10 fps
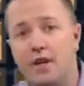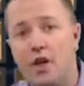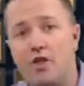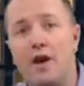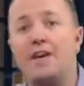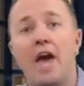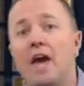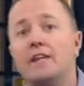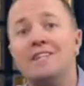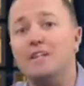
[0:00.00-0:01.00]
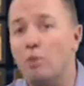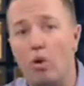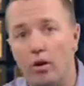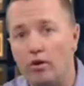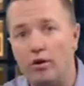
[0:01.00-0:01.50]
they can't
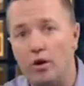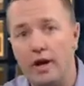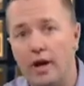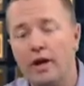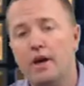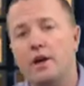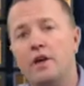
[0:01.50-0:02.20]
anymore, okay?